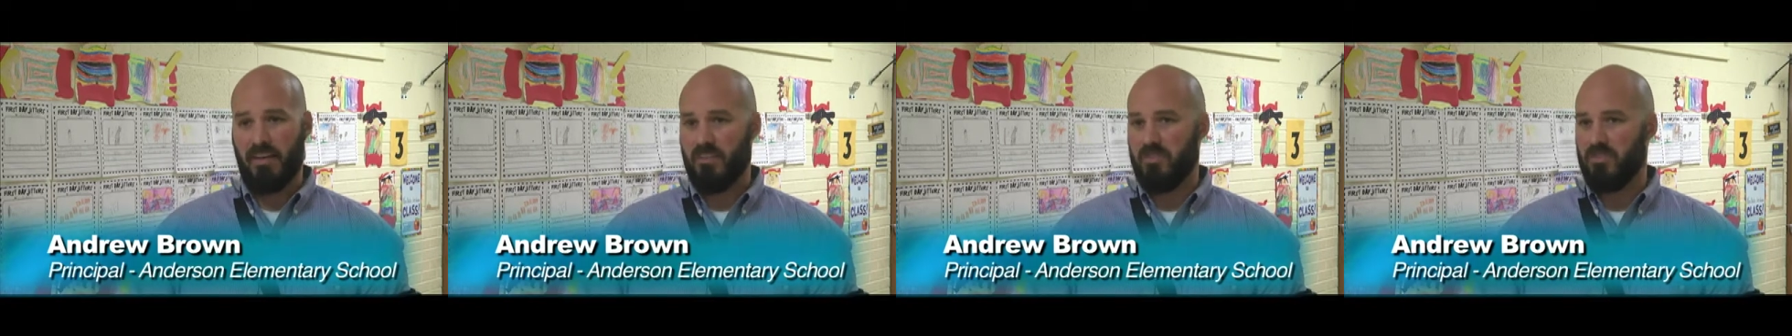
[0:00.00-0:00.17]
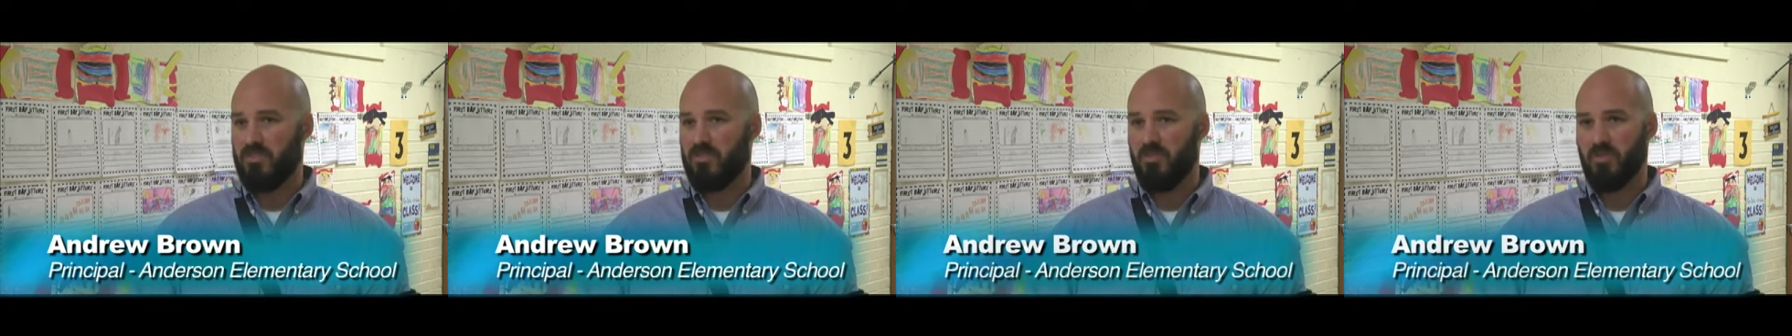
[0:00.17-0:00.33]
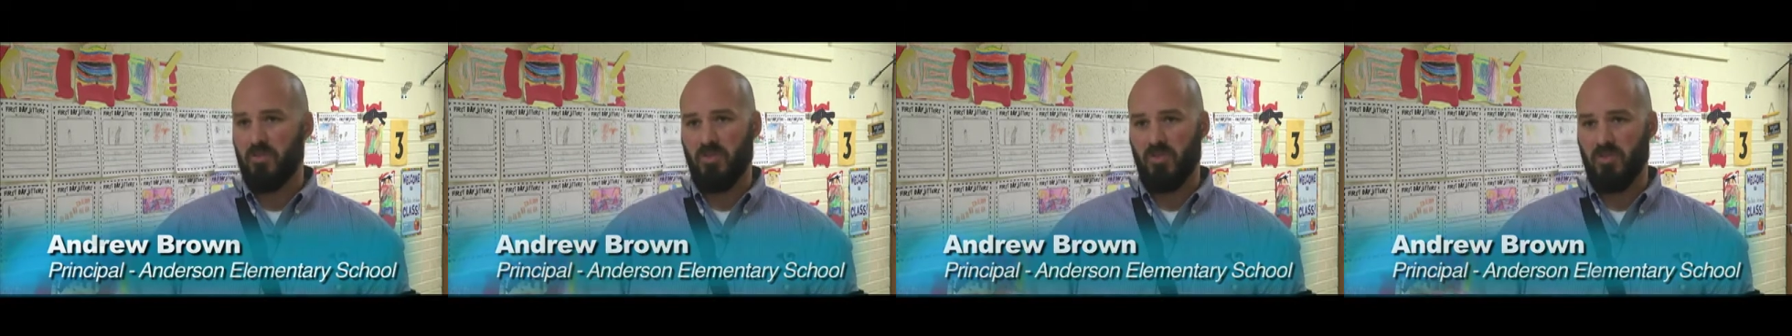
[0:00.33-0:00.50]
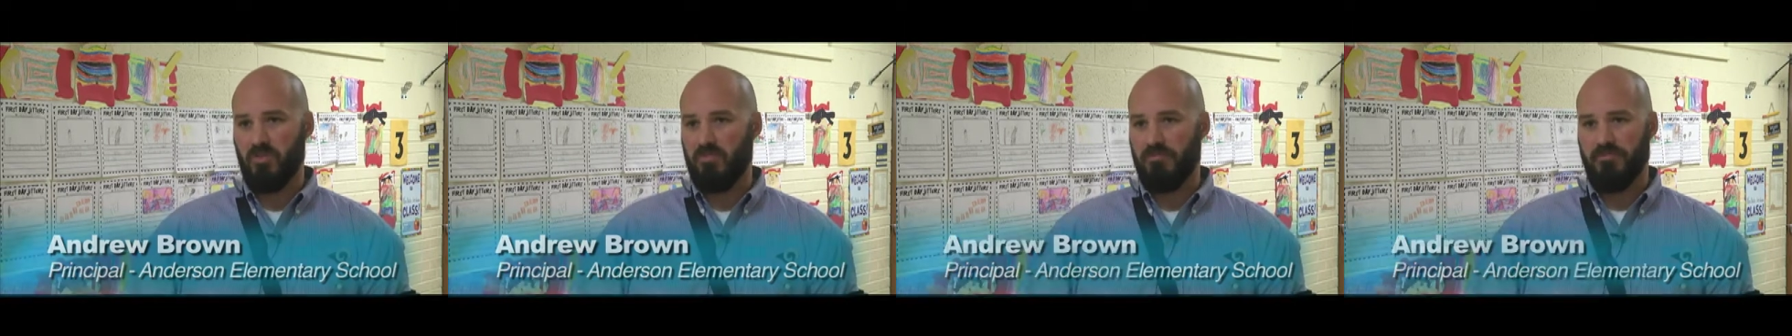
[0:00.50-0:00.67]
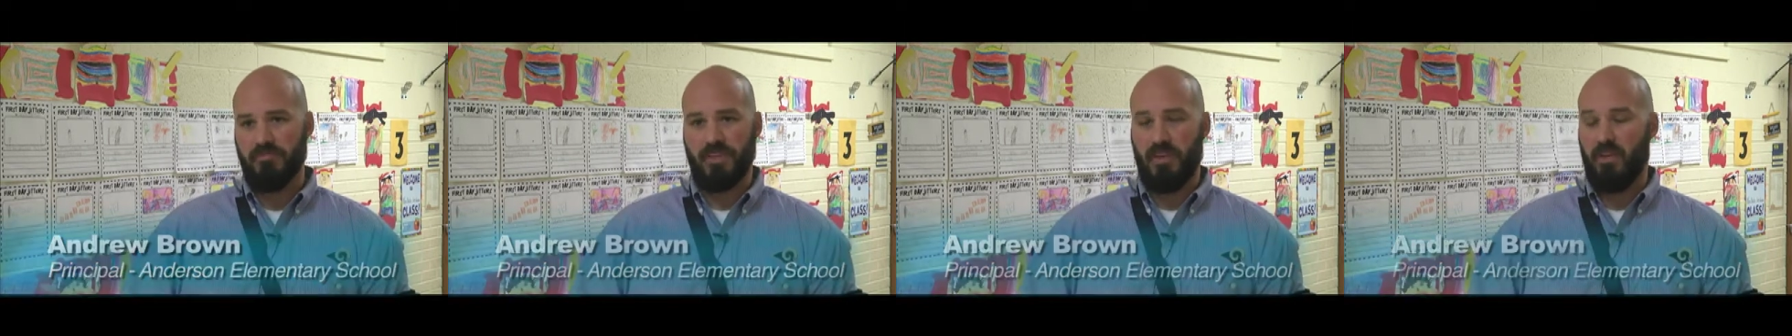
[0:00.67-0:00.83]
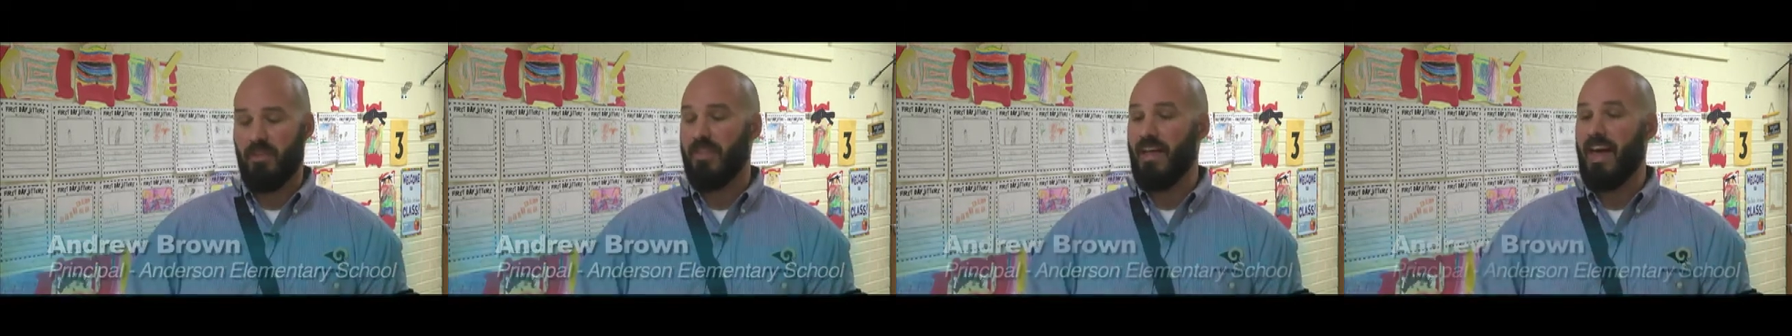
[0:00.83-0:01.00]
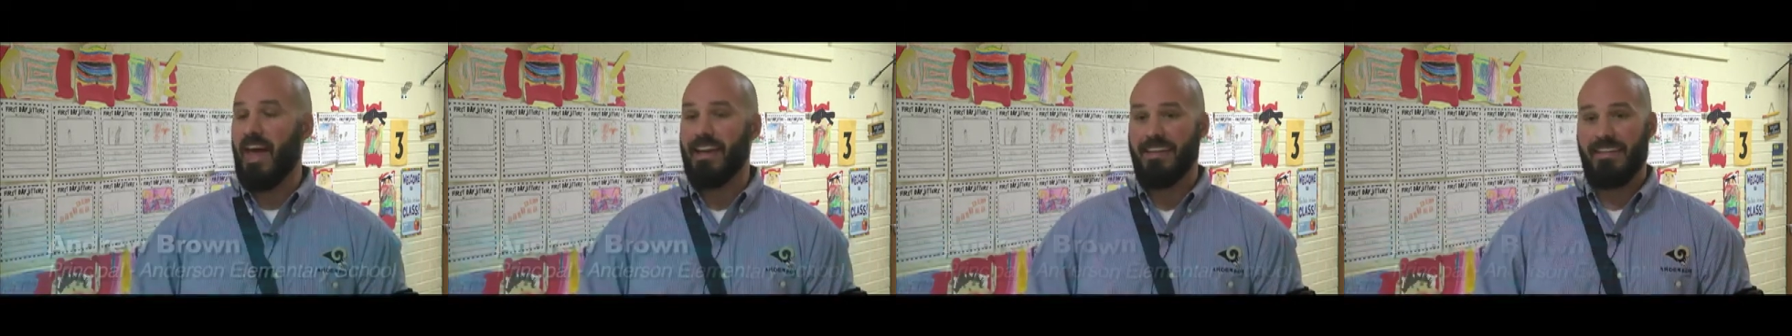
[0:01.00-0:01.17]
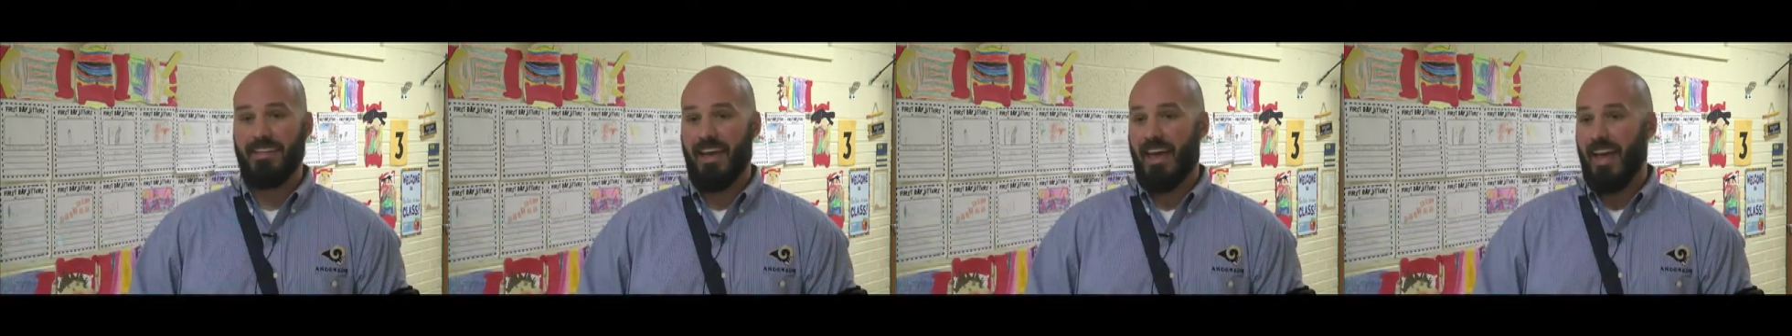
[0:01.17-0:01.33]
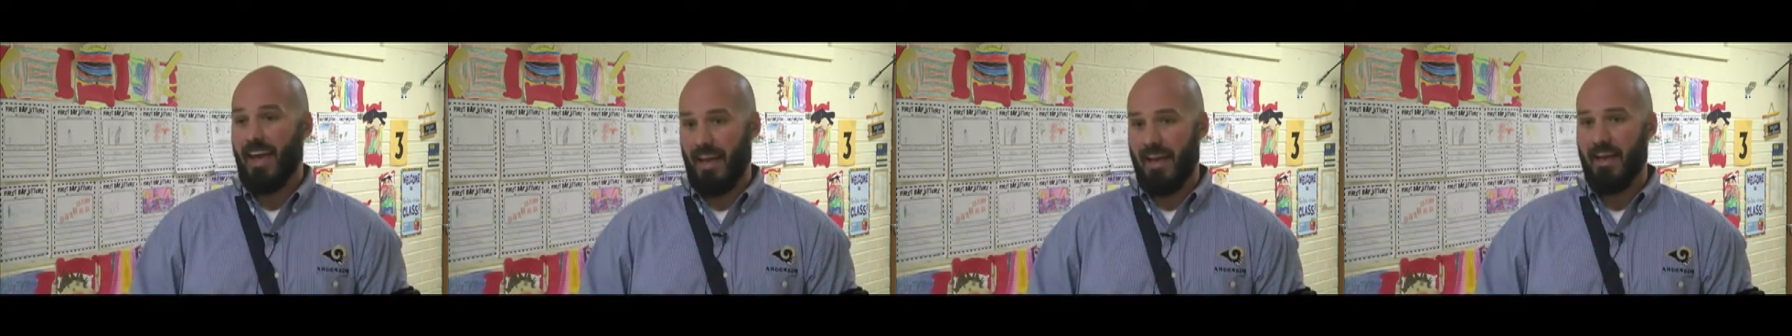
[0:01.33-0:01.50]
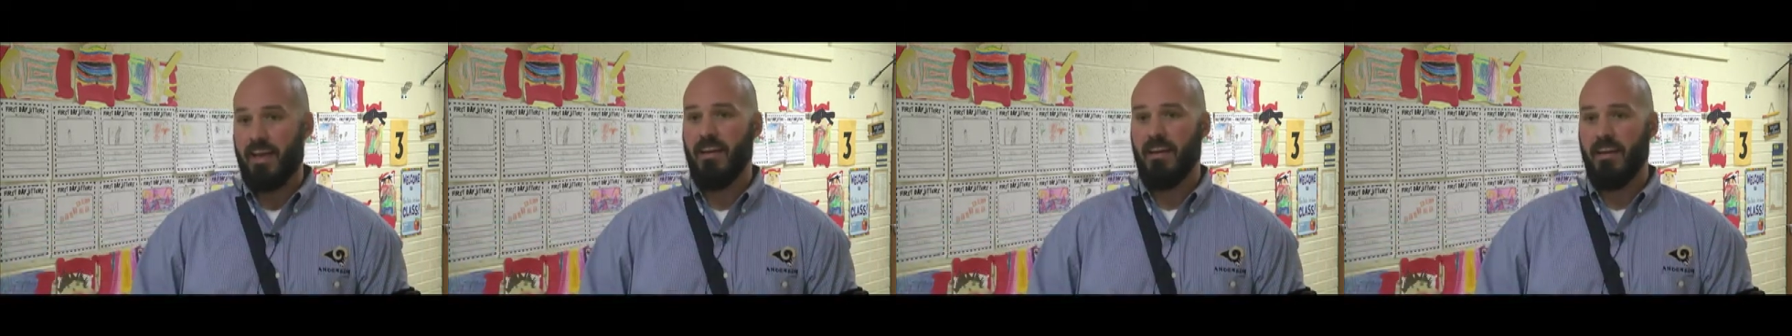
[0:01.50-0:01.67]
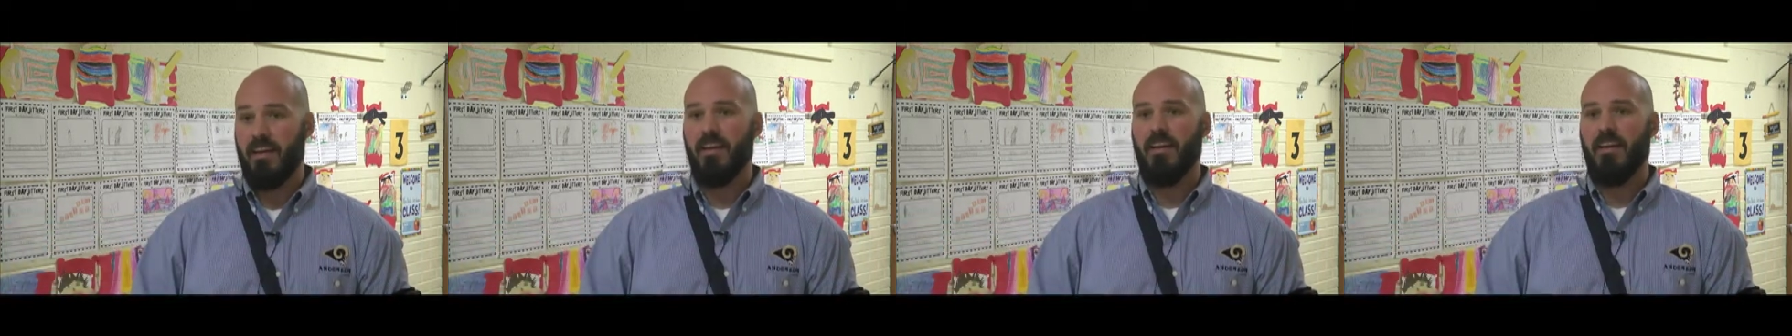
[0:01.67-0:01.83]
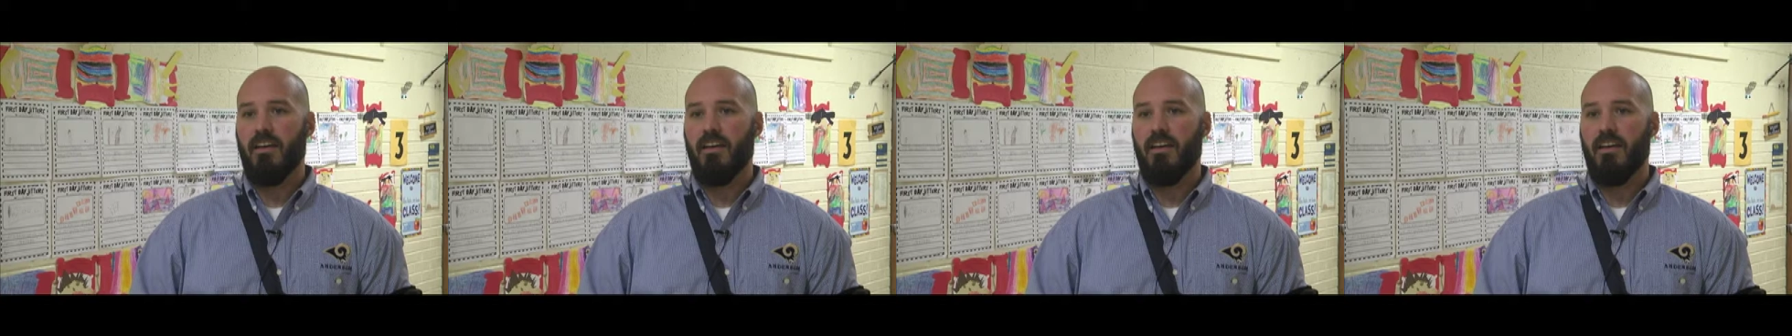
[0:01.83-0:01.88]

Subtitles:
to school that day.